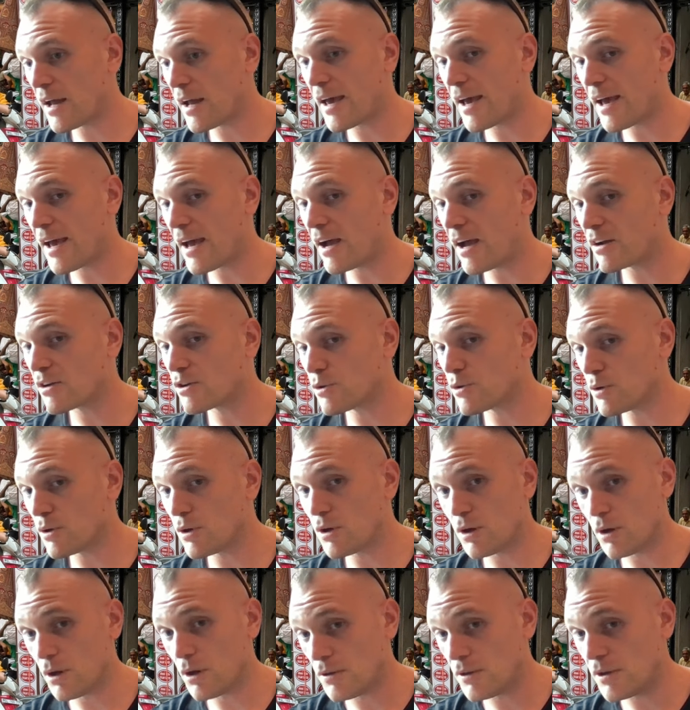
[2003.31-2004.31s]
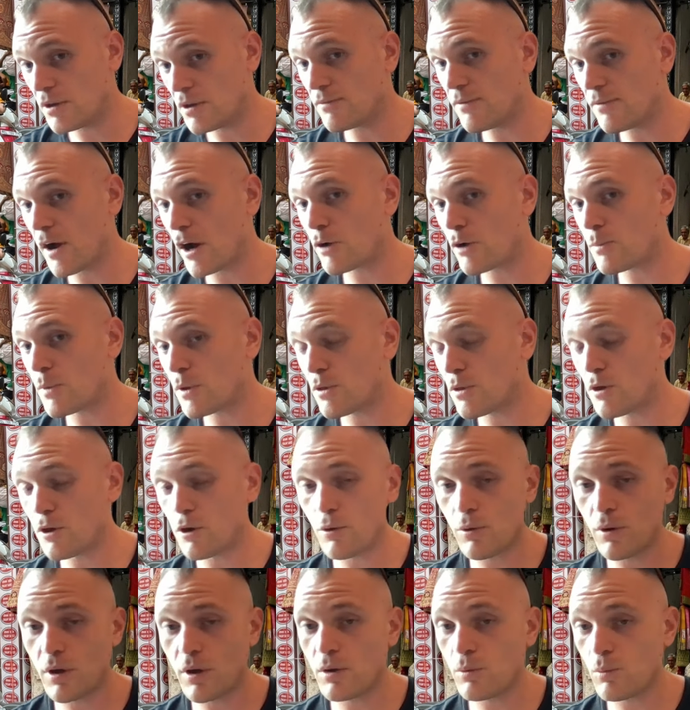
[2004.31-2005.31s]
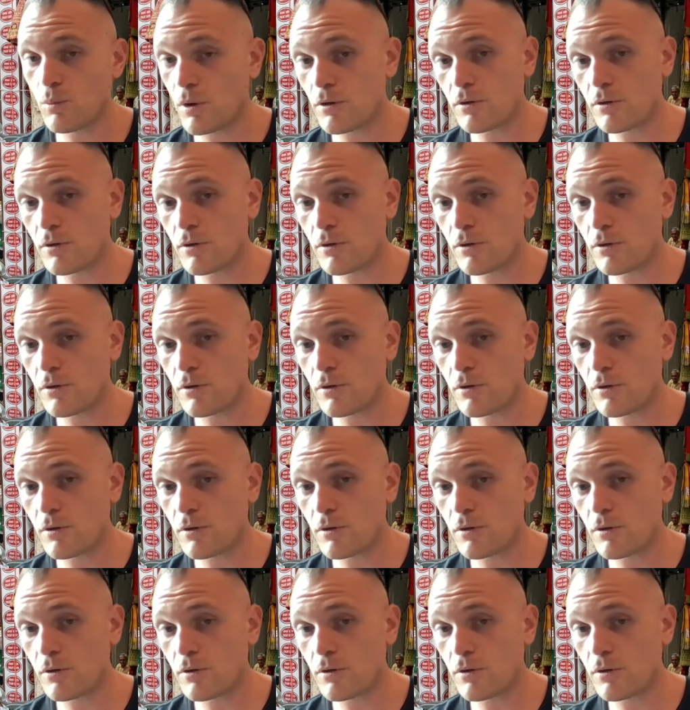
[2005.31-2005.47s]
how to act in the environment that you're in,